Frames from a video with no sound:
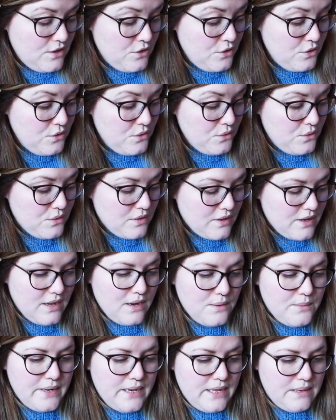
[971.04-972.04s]
Ooh, the
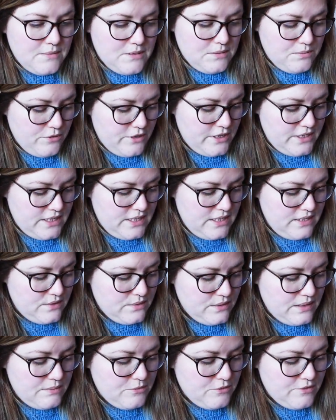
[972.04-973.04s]
colourway name is pretty,
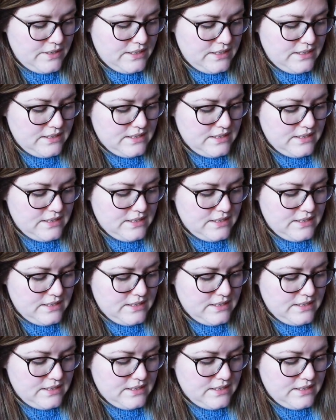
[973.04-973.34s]
so I'm already